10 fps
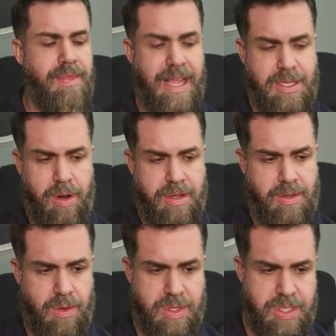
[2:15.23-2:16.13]
that's what I
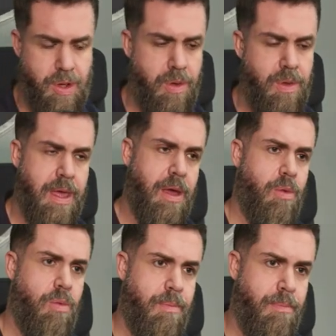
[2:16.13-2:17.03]
do. So
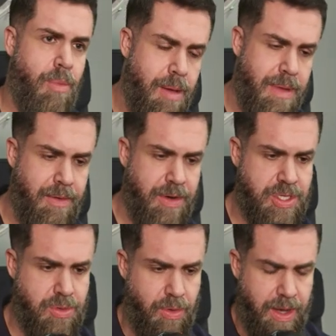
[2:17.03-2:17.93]
my
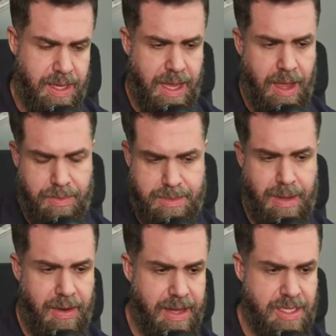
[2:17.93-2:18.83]
marriage story, okay? I was
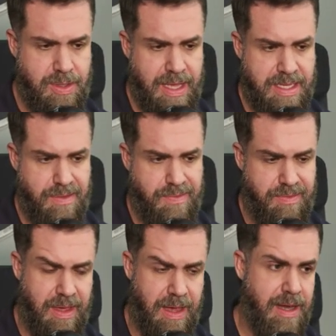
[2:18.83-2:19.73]
married in
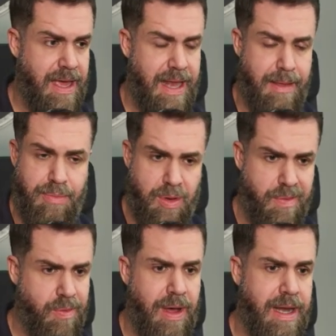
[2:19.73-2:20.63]
2015, had a
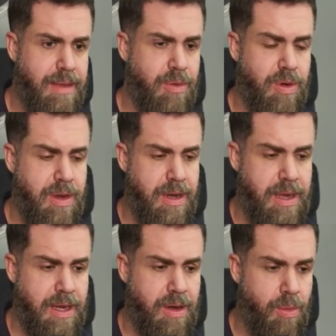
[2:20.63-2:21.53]
beautiful honeymoon
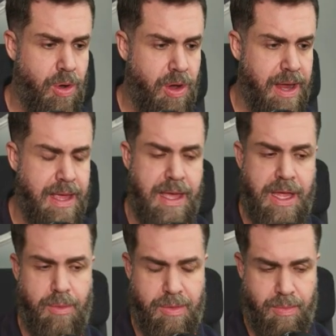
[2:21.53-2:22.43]
in Hawaii
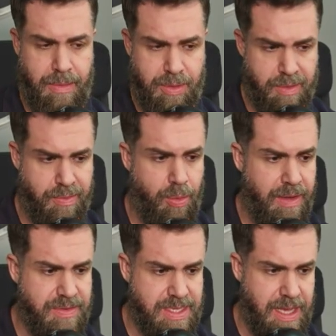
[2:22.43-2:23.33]
with my beautiful
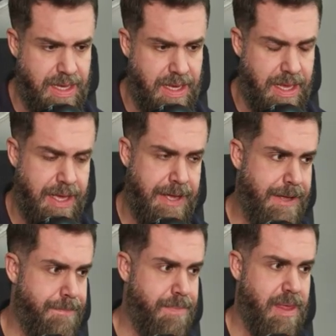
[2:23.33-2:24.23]
wife, Sandy.
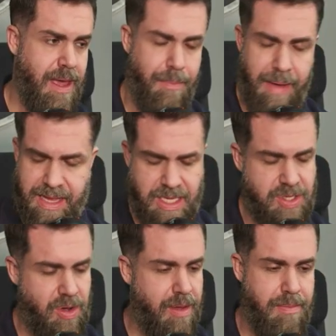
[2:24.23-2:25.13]
Amazing
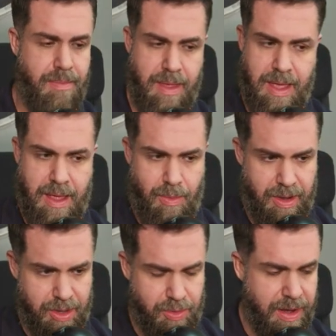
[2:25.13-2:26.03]
time,
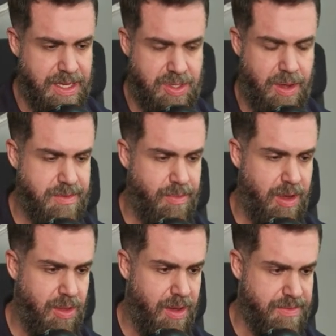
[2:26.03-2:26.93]
one of the greatest times of
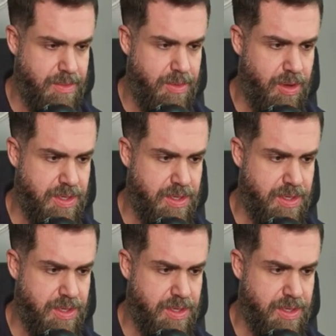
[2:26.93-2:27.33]
my life, to be